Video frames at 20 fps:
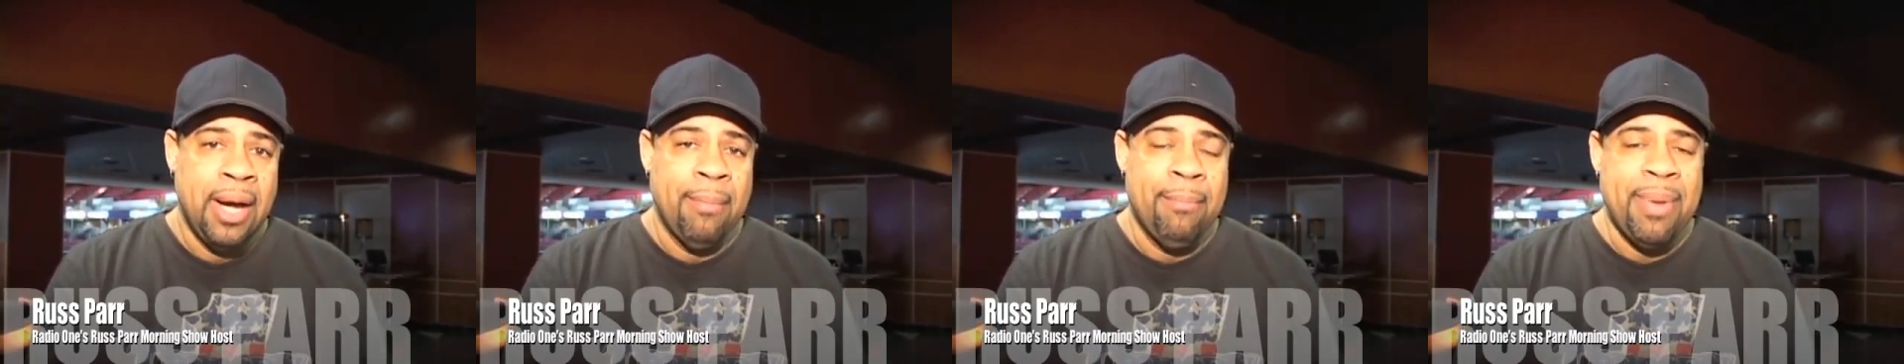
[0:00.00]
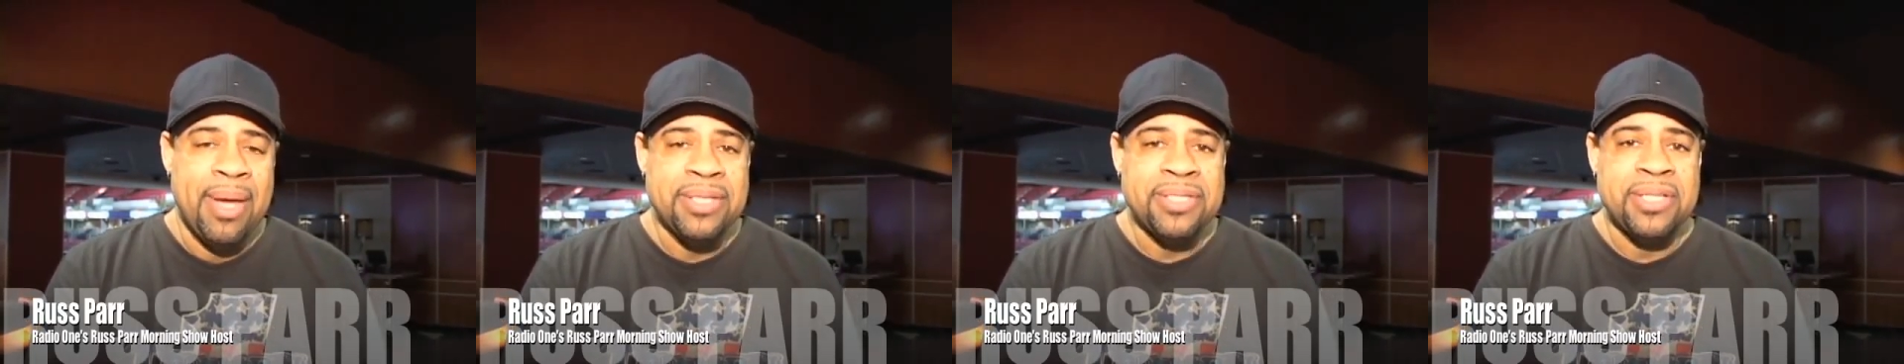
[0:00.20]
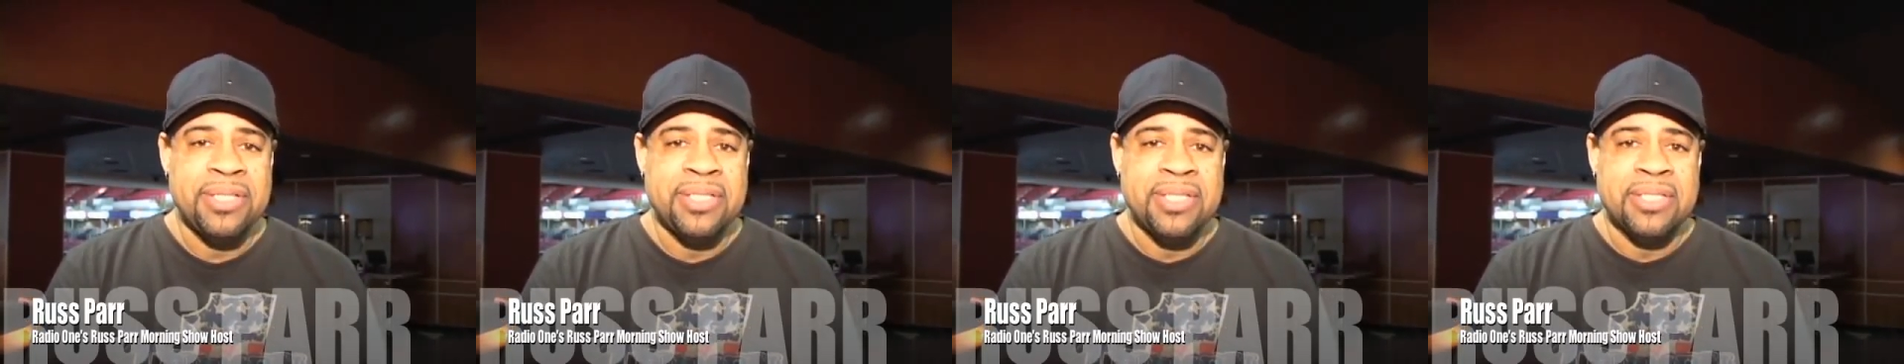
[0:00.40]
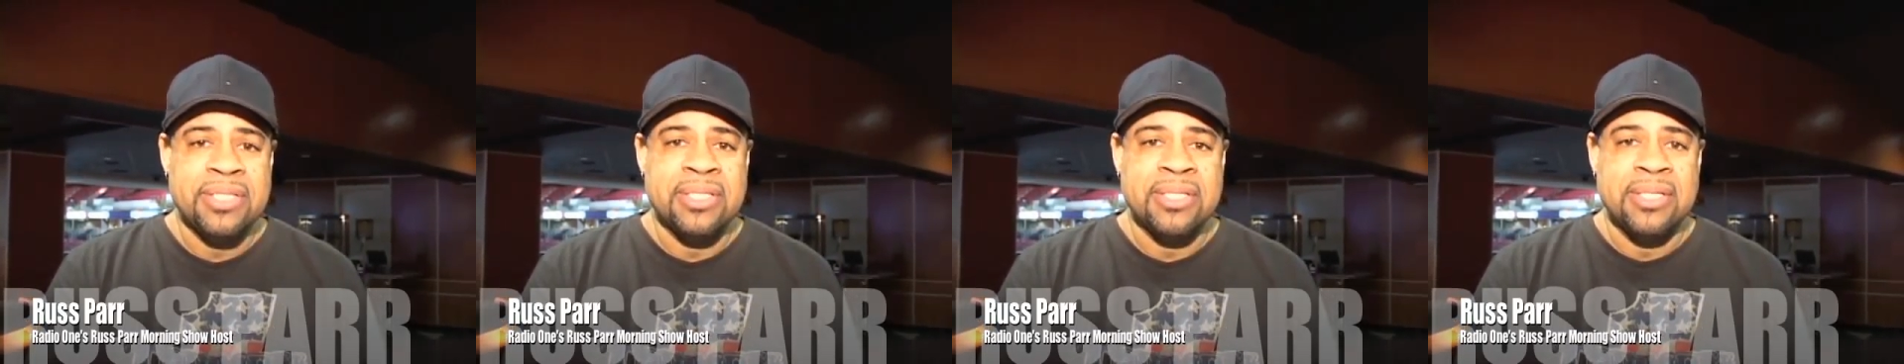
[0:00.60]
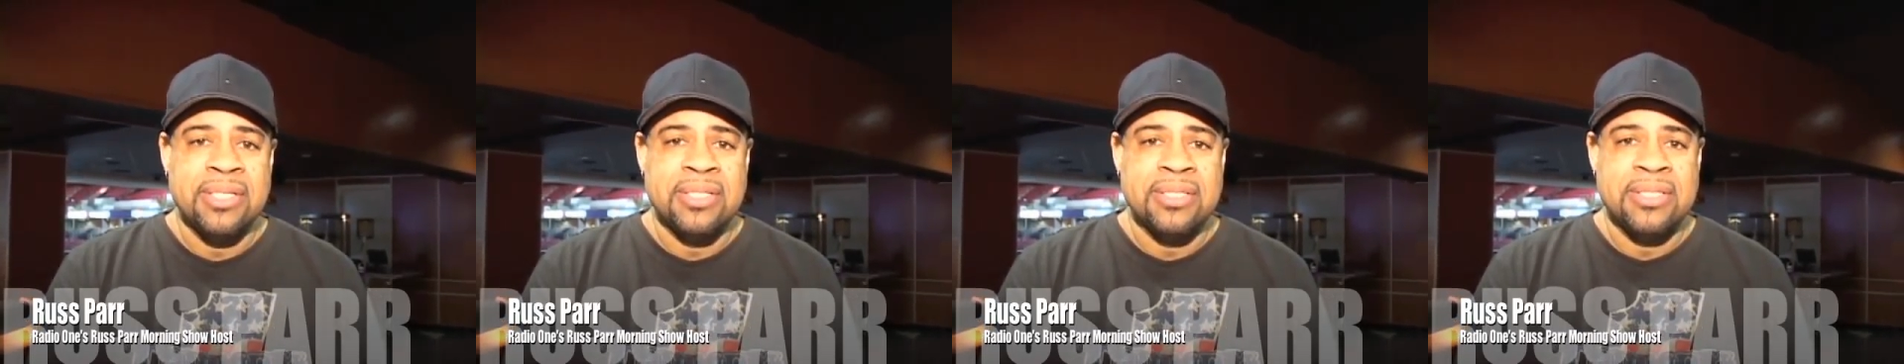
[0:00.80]
a message
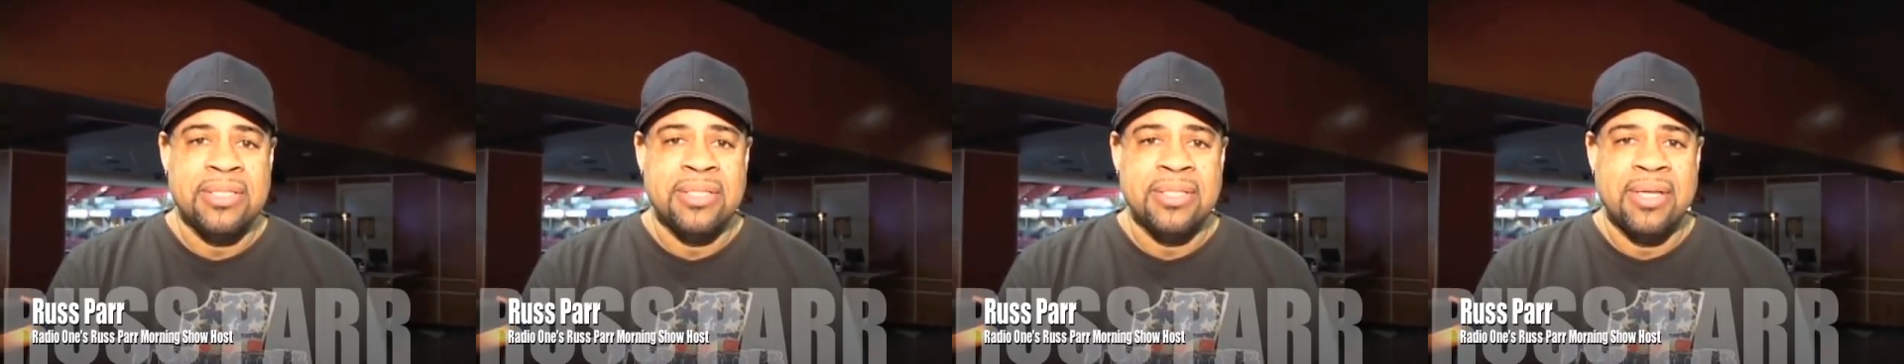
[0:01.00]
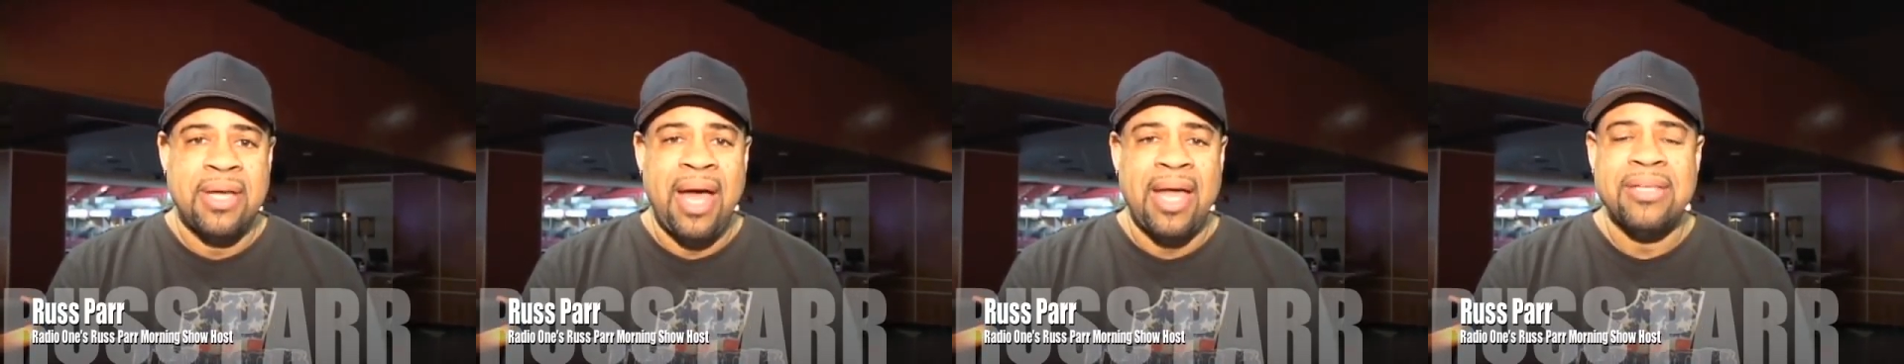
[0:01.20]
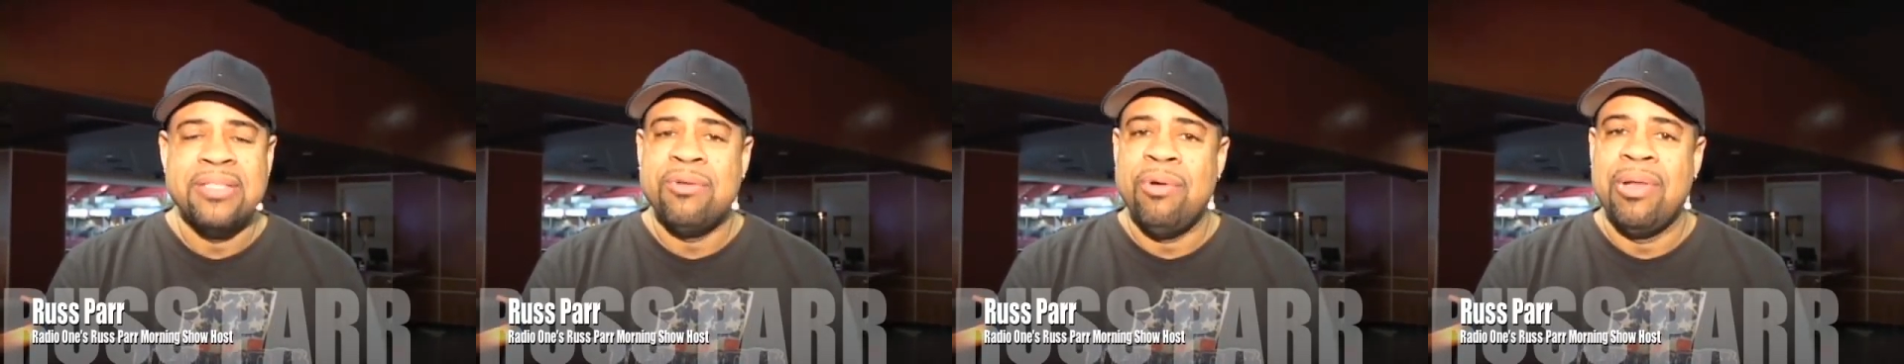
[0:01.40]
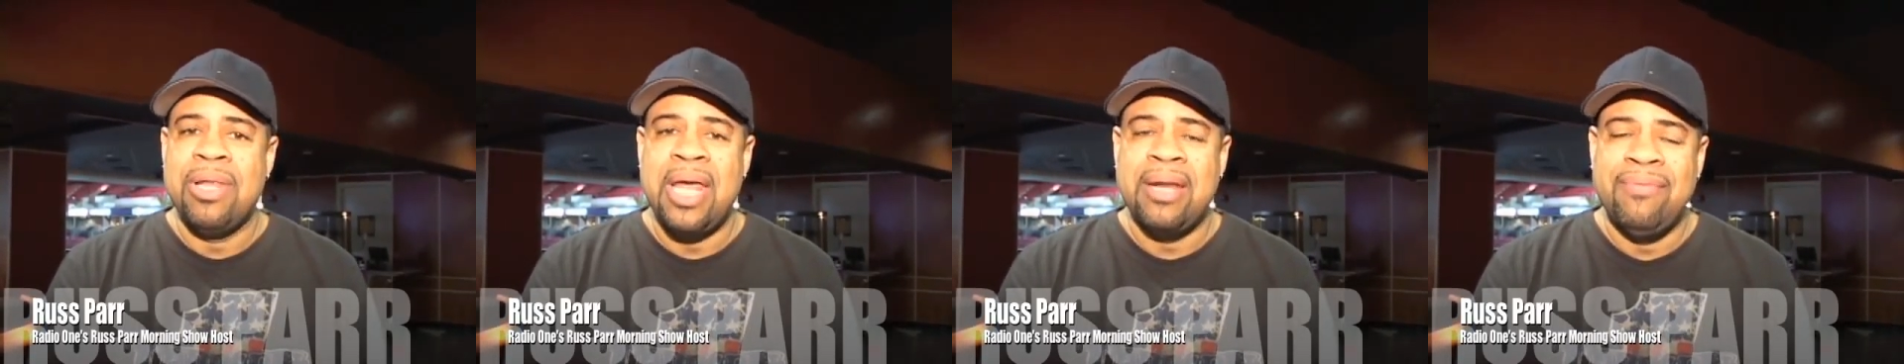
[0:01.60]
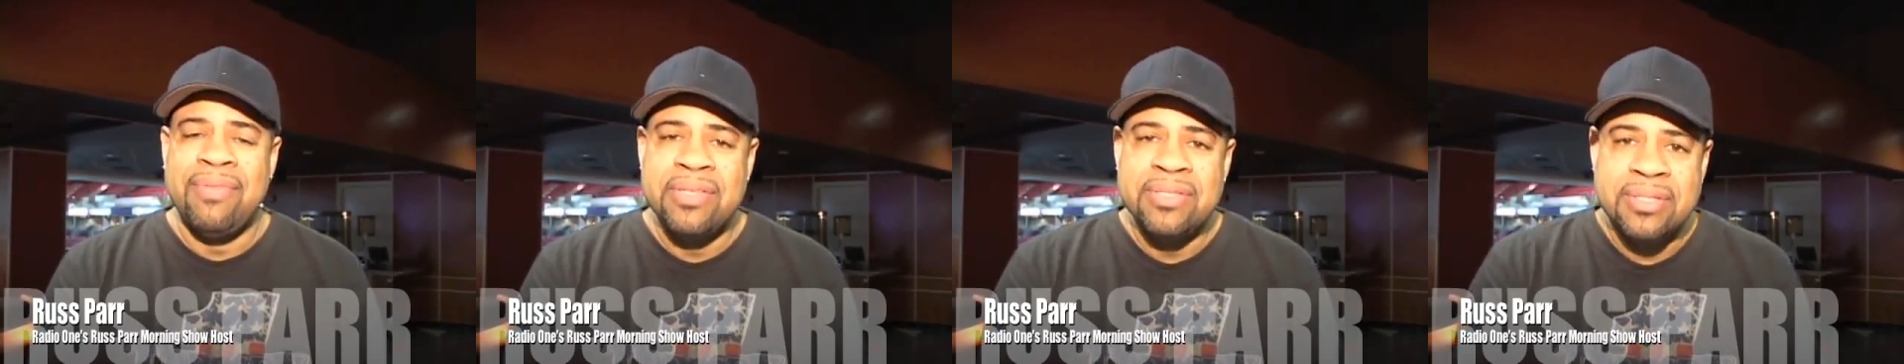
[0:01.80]
is, is gotten to a
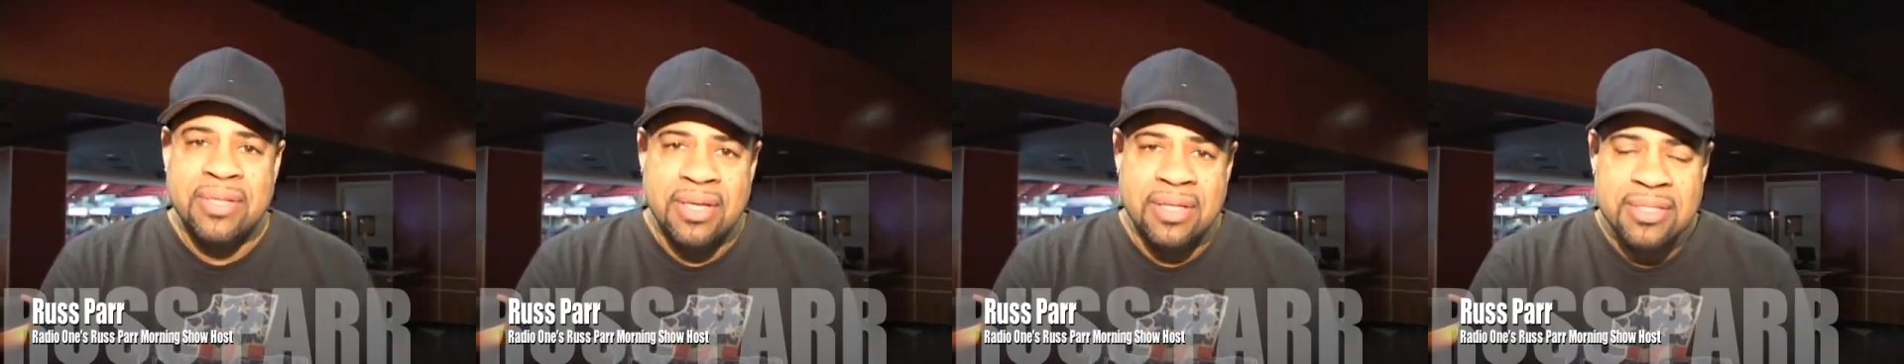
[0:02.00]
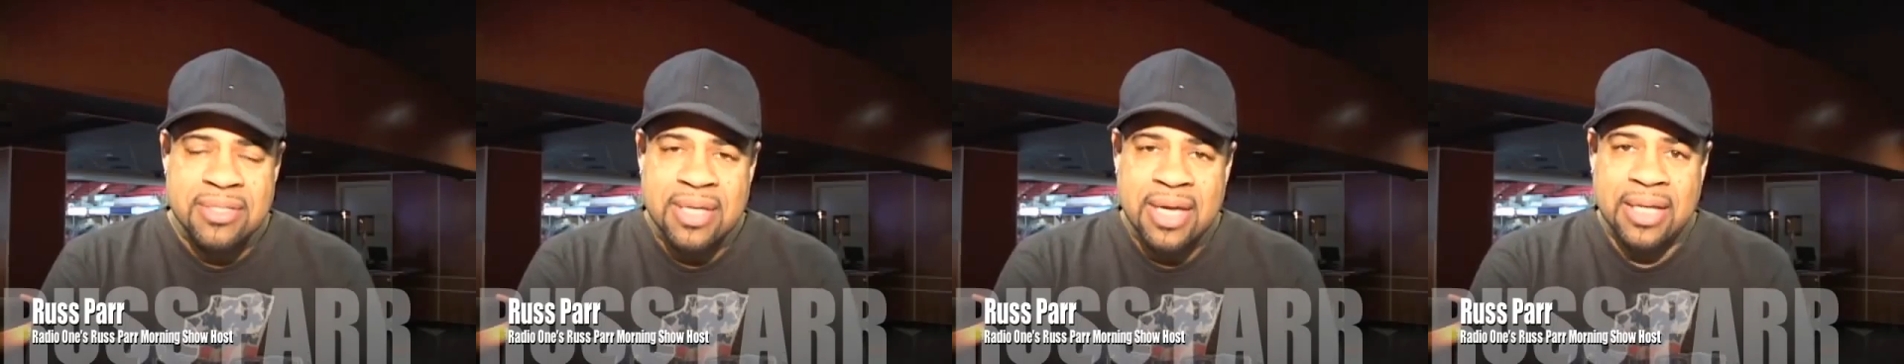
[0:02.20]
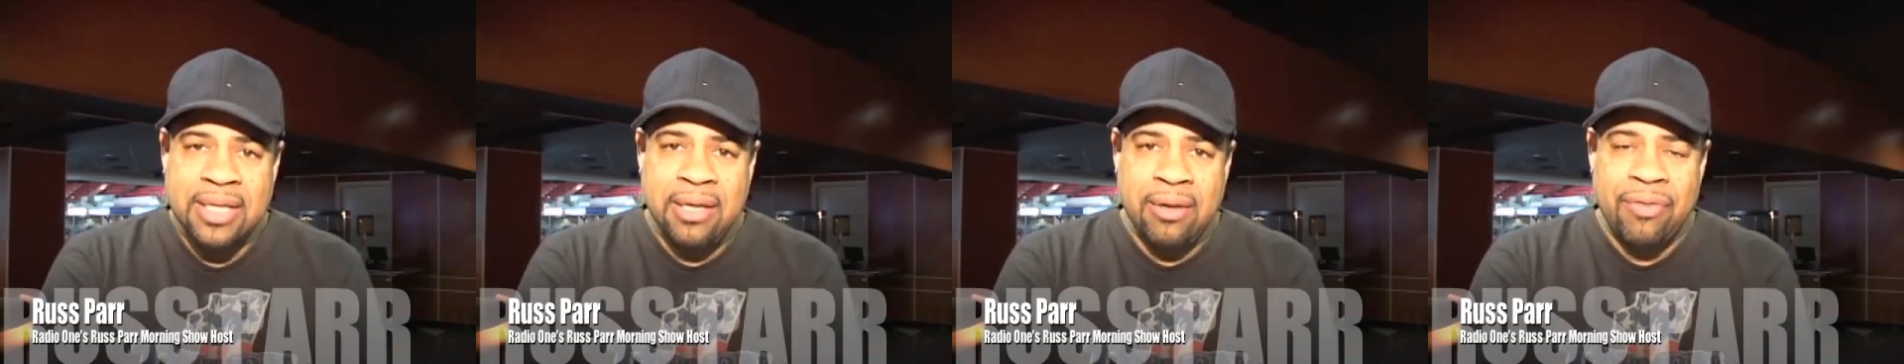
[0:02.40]
lot of these kids that,